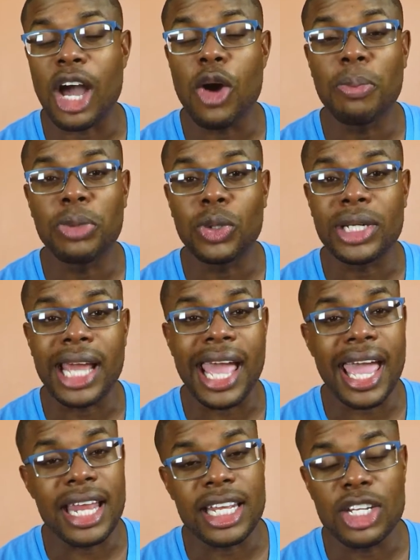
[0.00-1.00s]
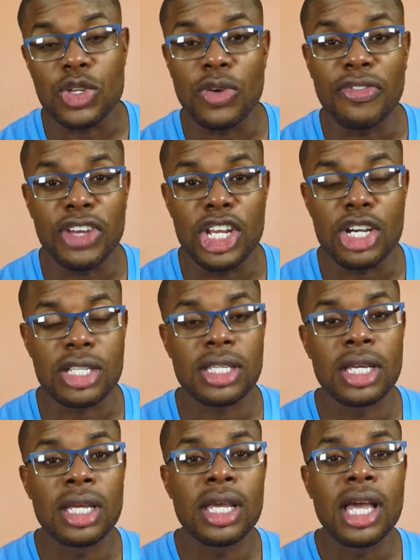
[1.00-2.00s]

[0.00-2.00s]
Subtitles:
upload any new videos.